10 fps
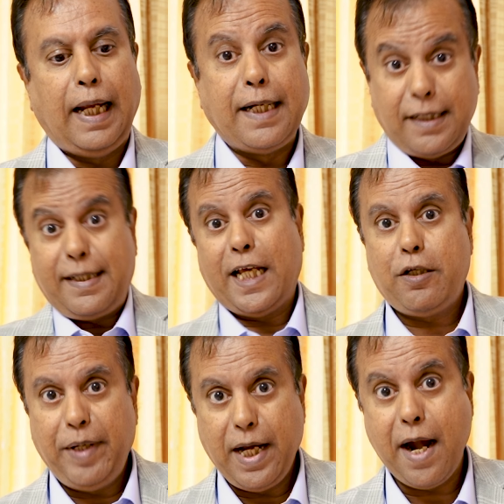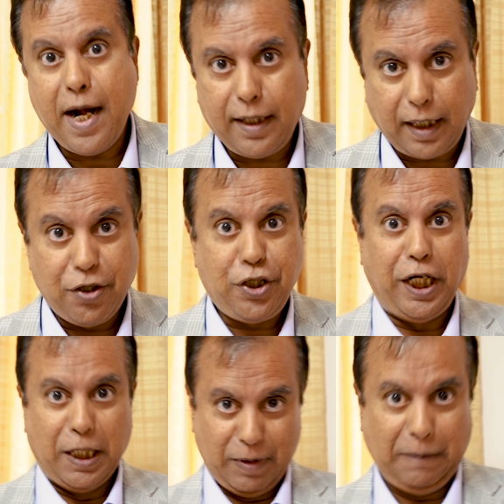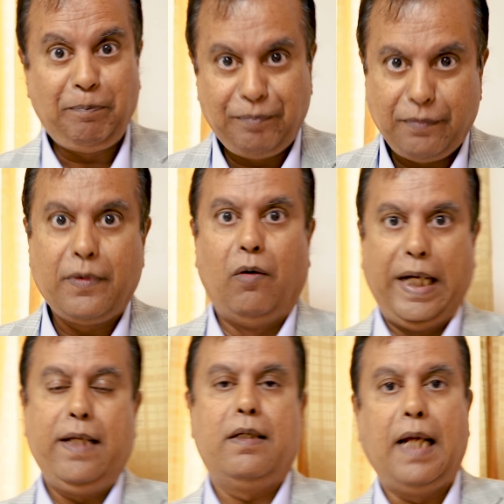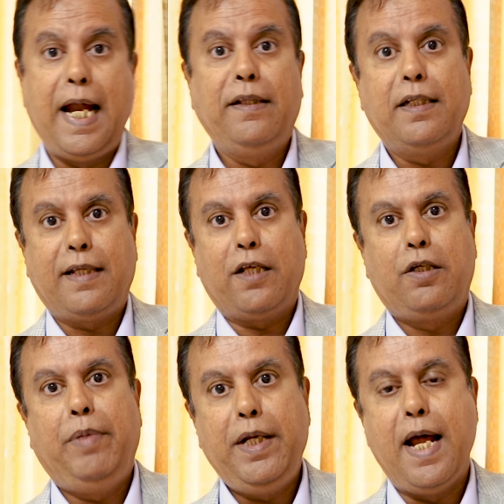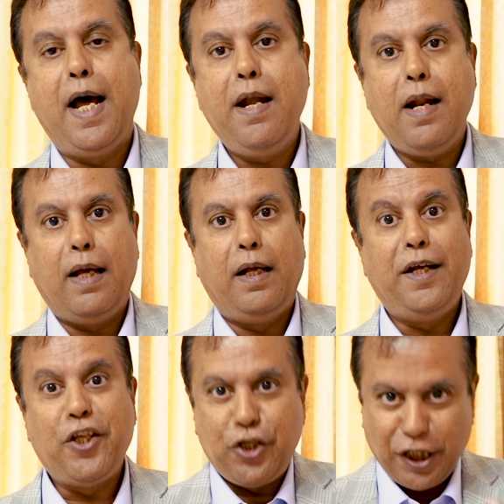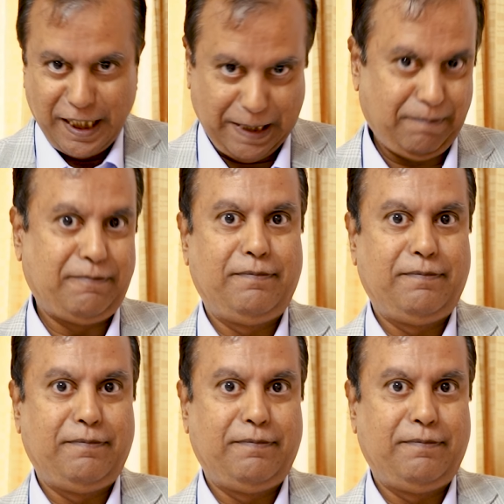And this has to be done at the country level, right? And this has to be done digitally.